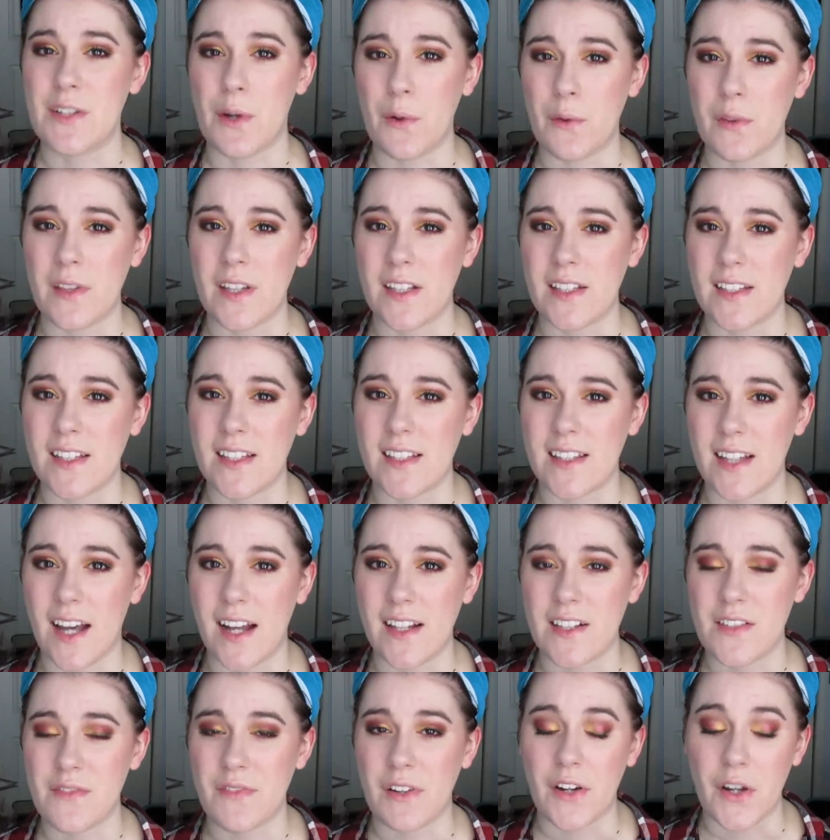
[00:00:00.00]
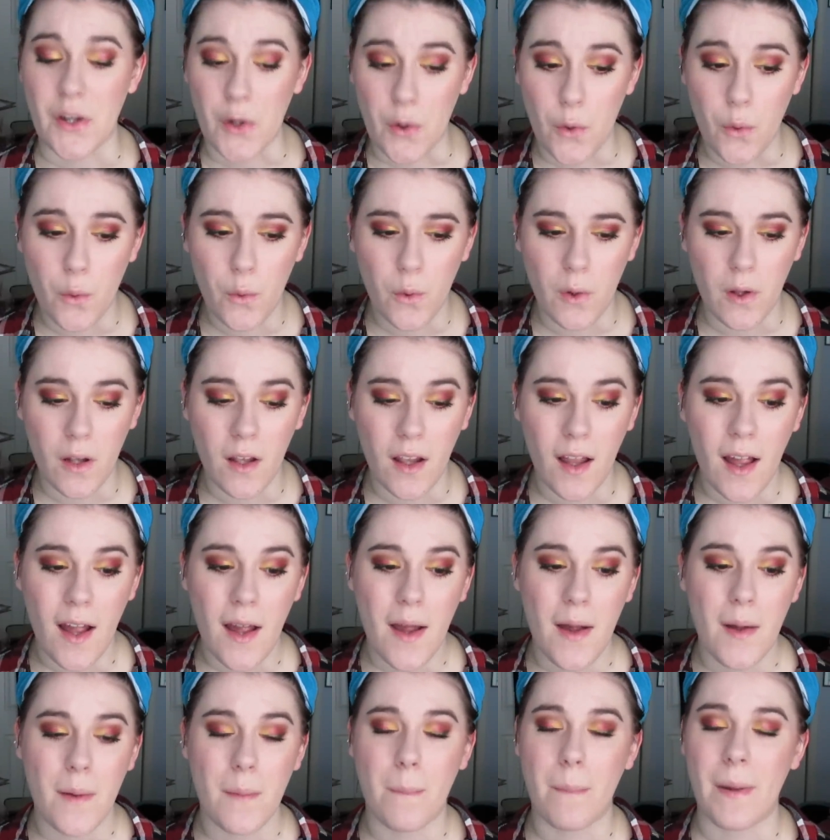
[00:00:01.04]
don't think that that's very cool,
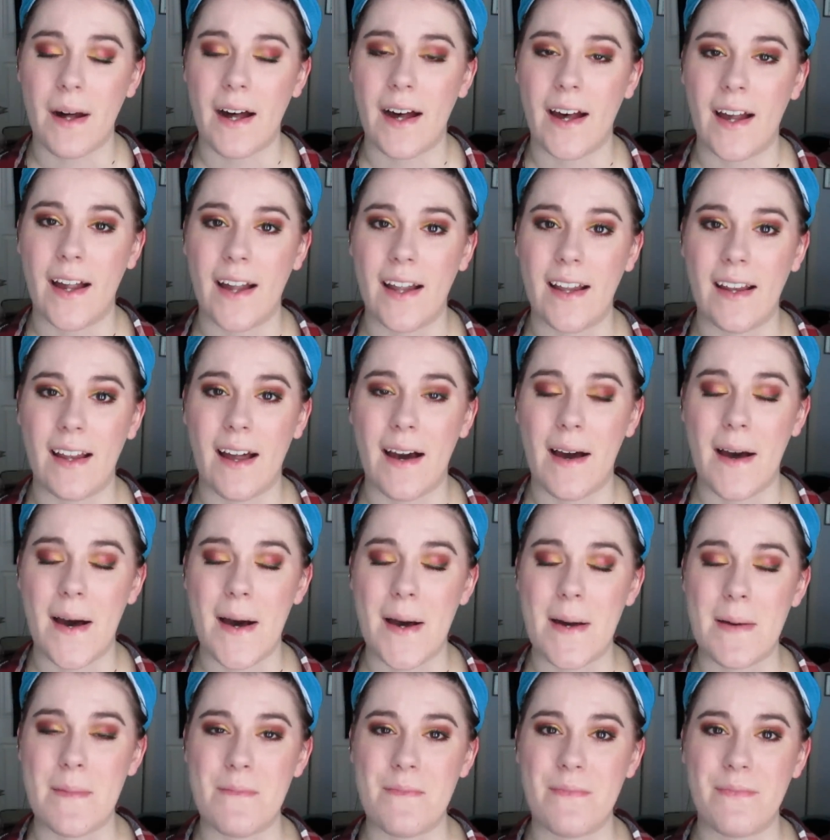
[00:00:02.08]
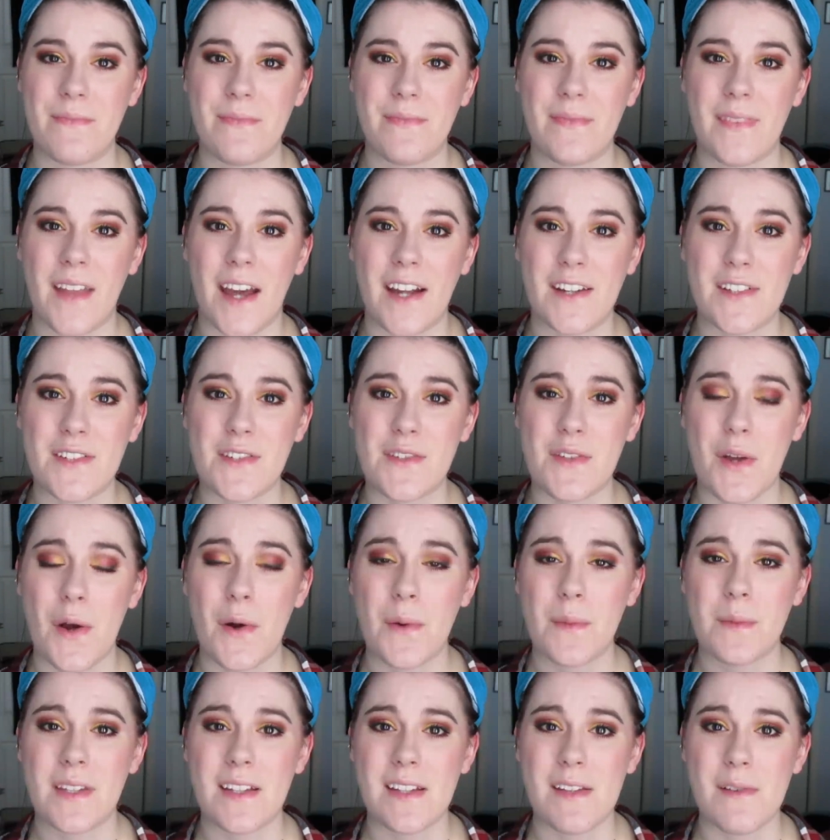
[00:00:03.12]
but um, I just
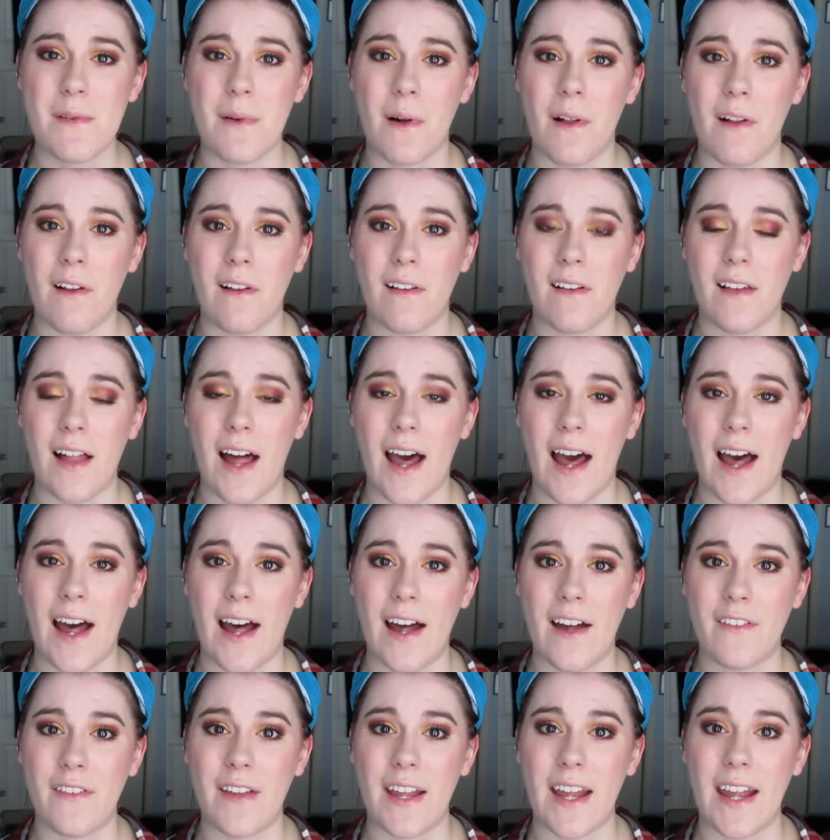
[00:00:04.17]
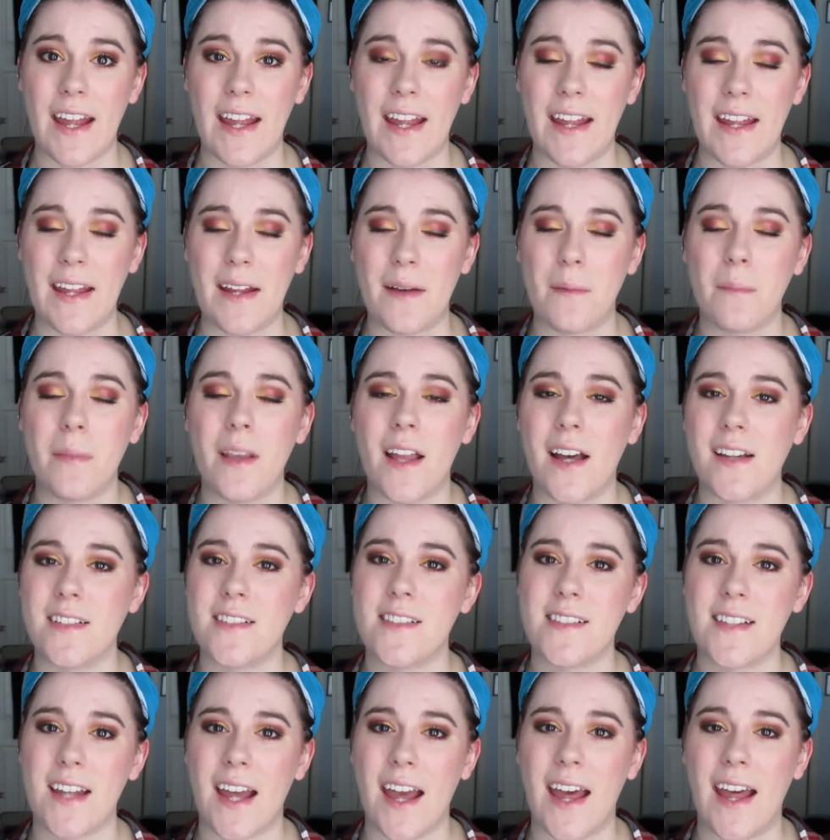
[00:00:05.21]
hope that you all have a
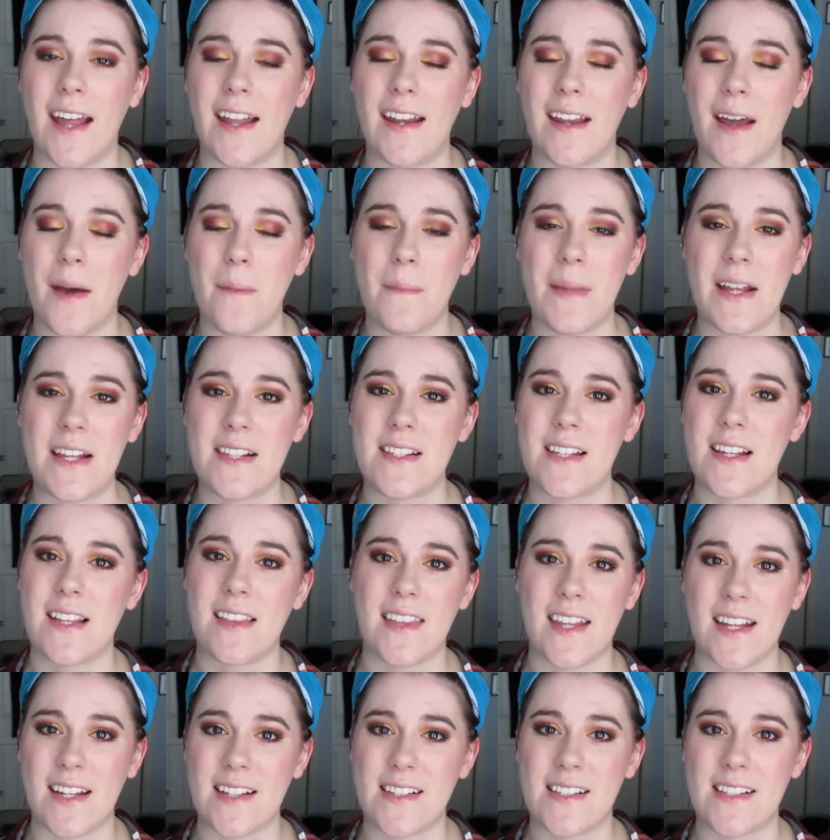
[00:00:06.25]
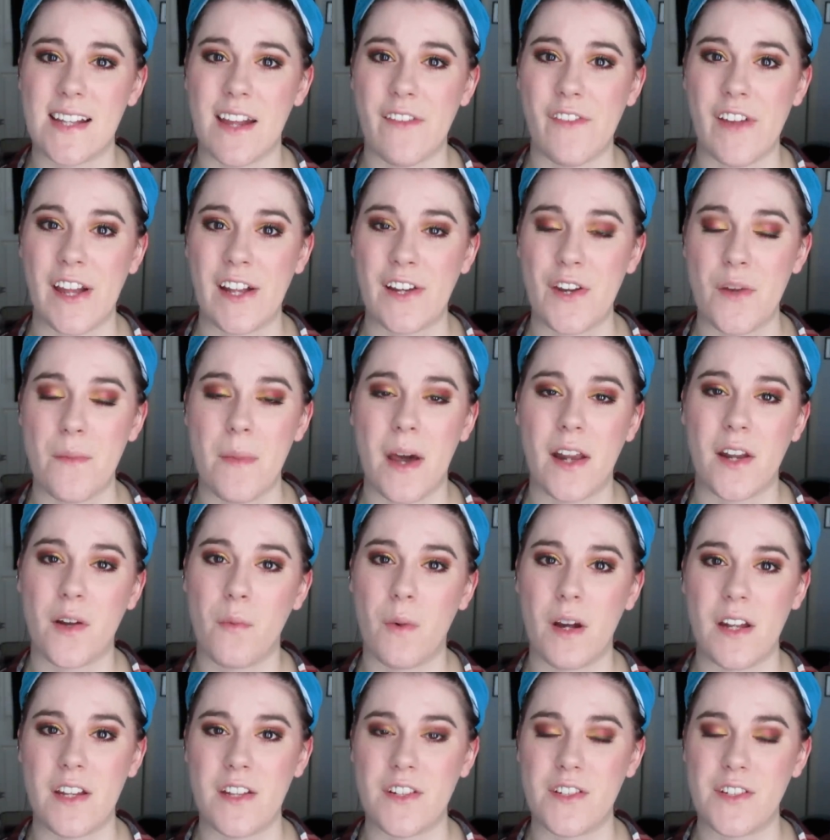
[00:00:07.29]
blessed and amazing Thanksgiving no matter
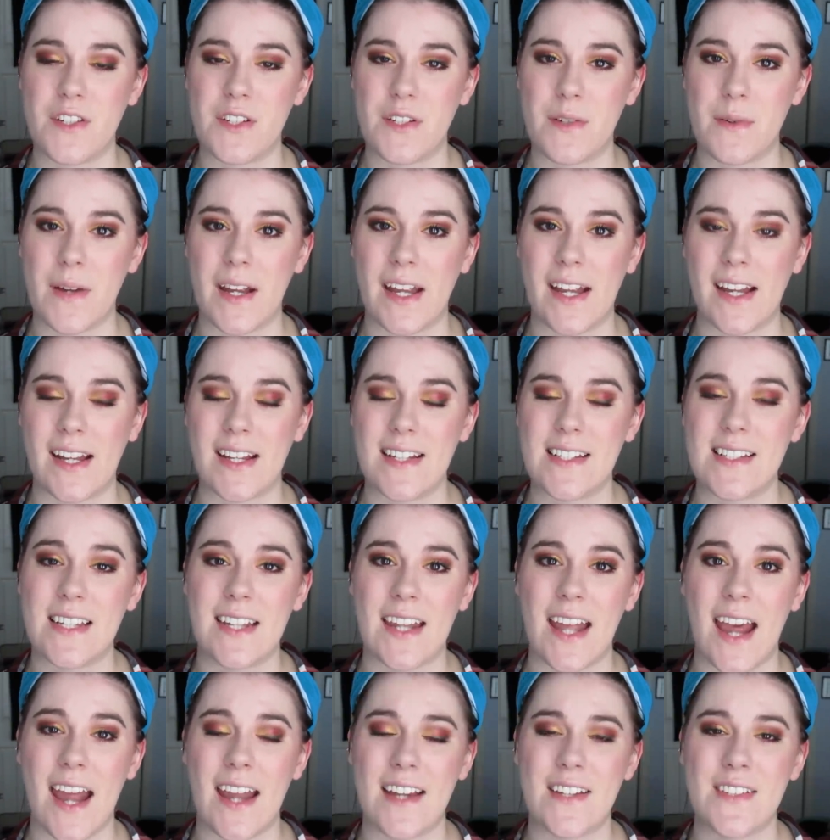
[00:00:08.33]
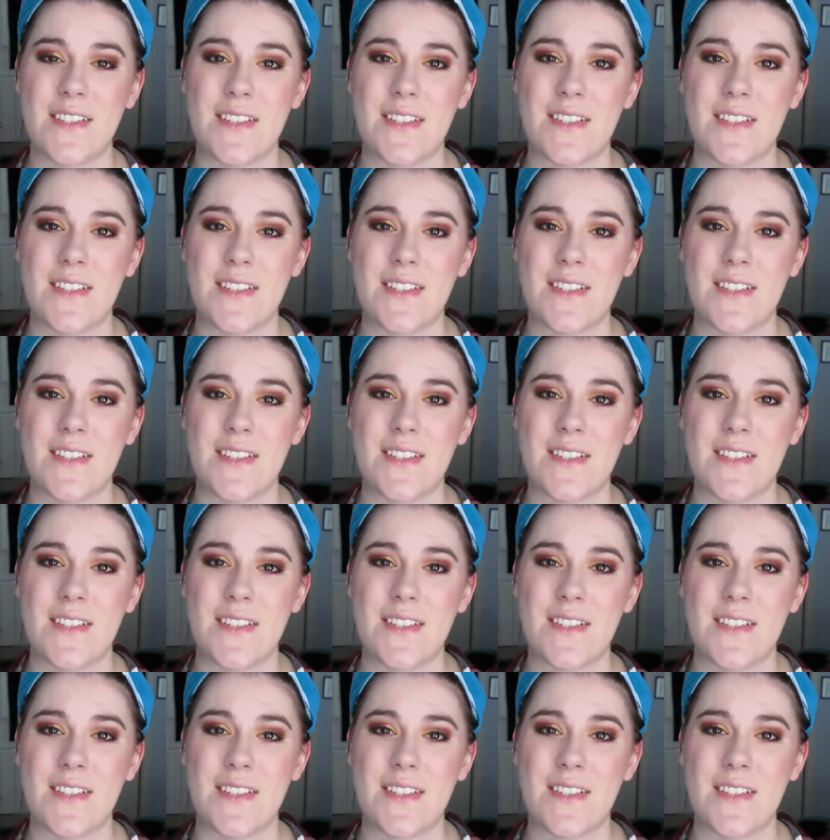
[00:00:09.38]
what you're doing today.